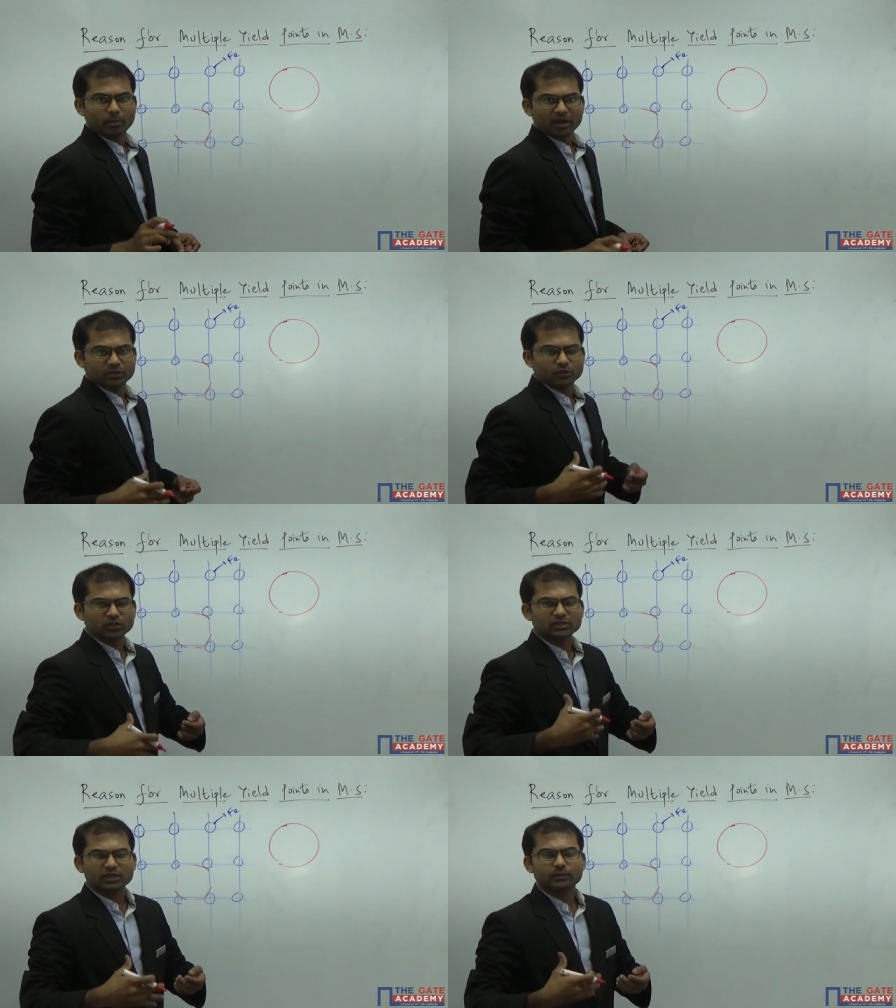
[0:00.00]
But due
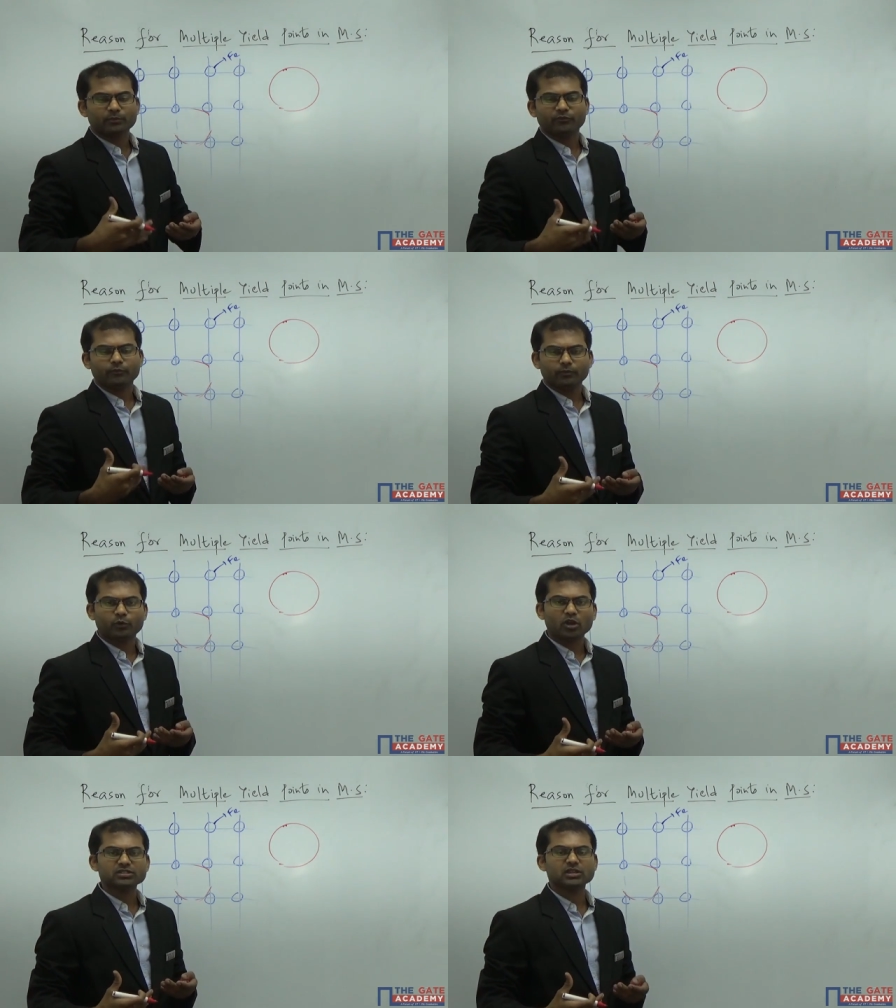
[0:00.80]
to the
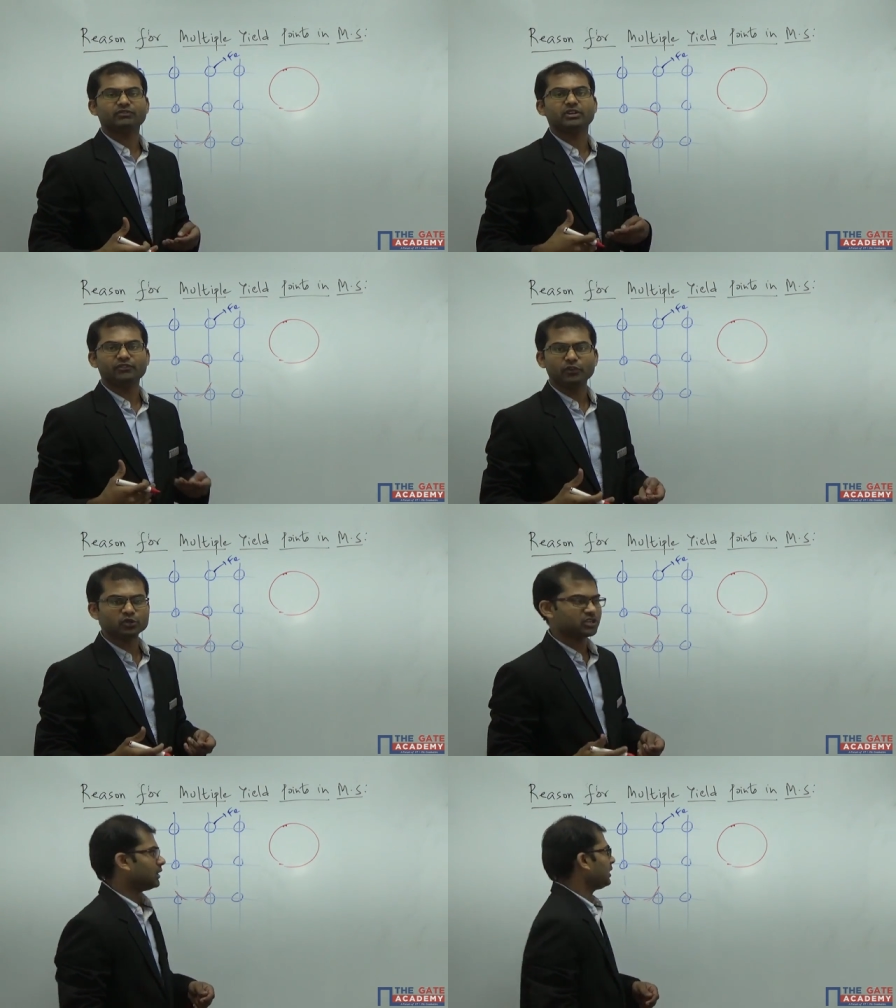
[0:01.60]
process of
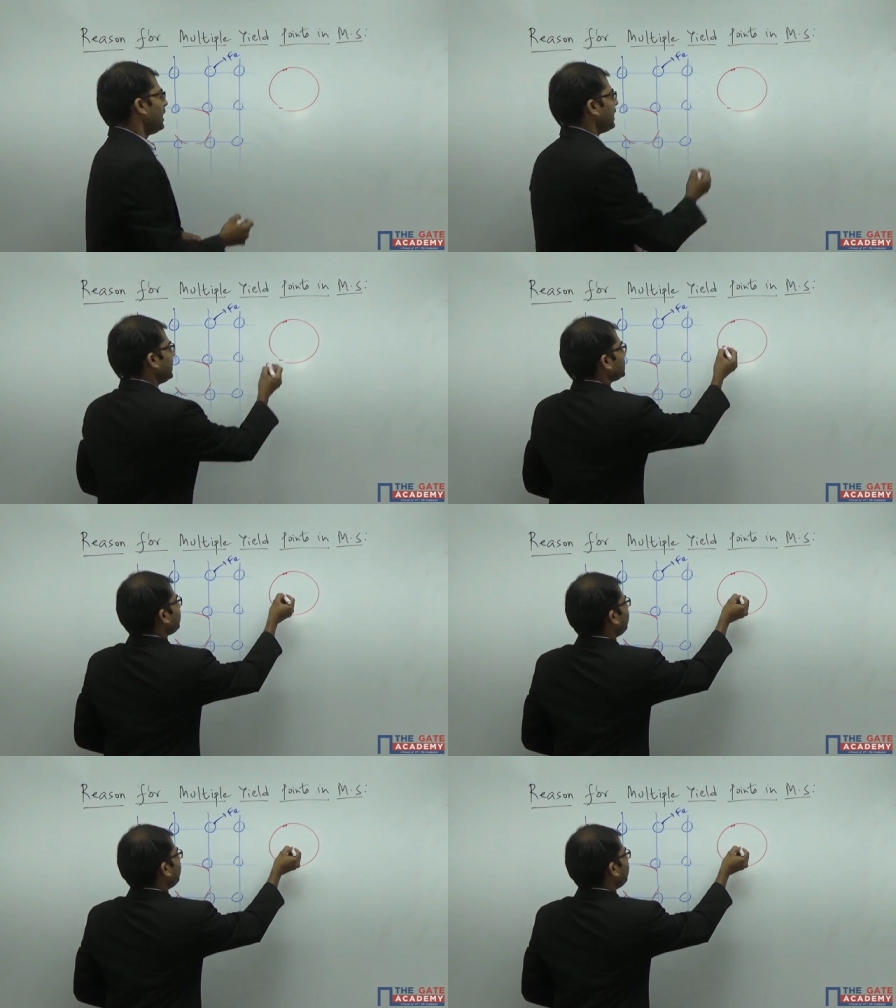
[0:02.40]
diffusion, it is